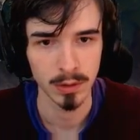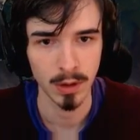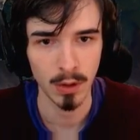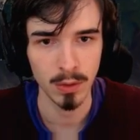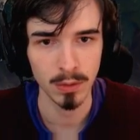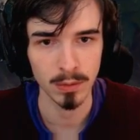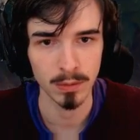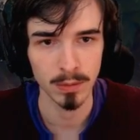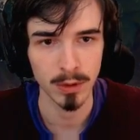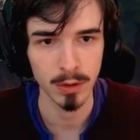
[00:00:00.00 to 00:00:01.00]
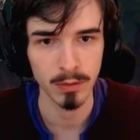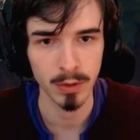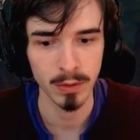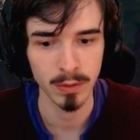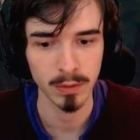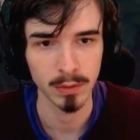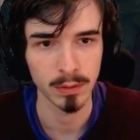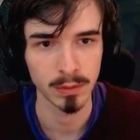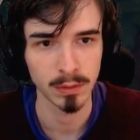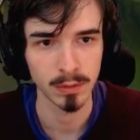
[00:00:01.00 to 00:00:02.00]
Oh, good route.
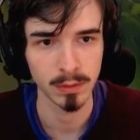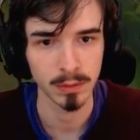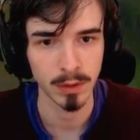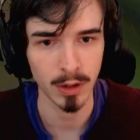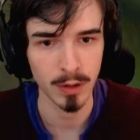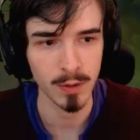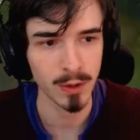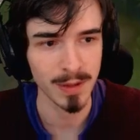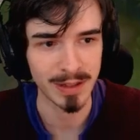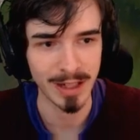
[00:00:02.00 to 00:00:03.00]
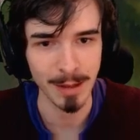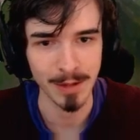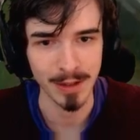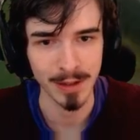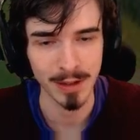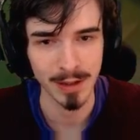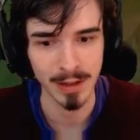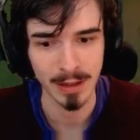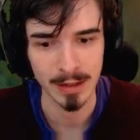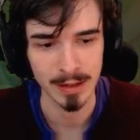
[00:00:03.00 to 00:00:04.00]
God, I do so much damage.
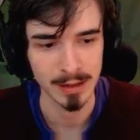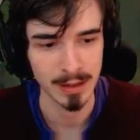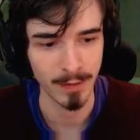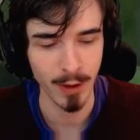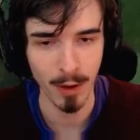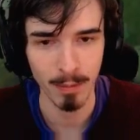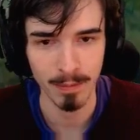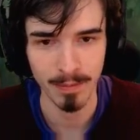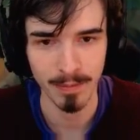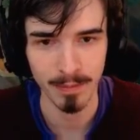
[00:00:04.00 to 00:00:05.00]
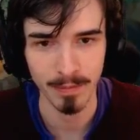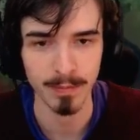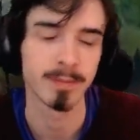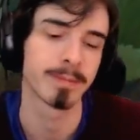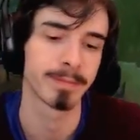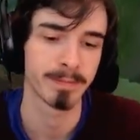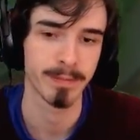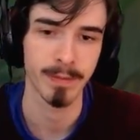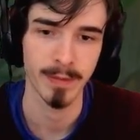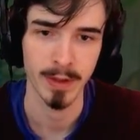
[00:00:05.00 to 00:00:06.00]
Even though I'm
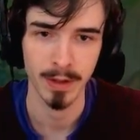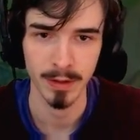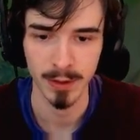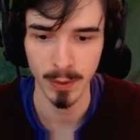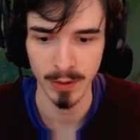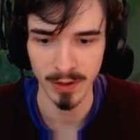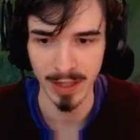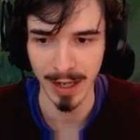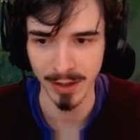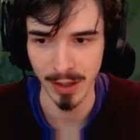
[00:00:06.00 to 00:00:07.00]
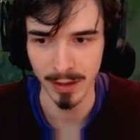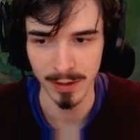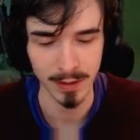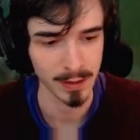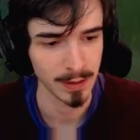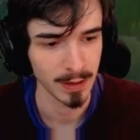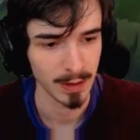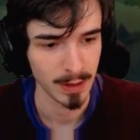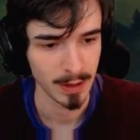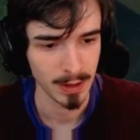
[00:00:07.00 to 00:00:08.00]
sort of just tank jacks.
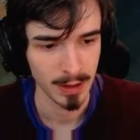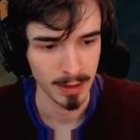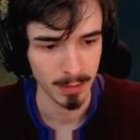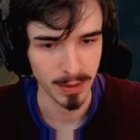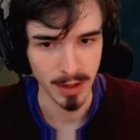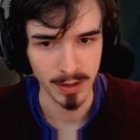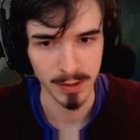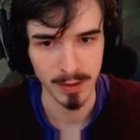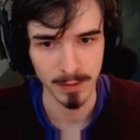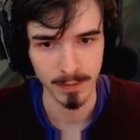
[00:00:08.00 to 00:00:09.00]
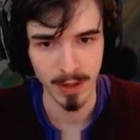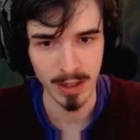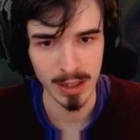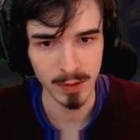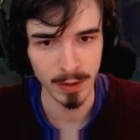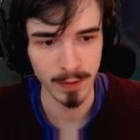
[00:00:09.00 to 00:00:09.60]
But nice. Vayne gets free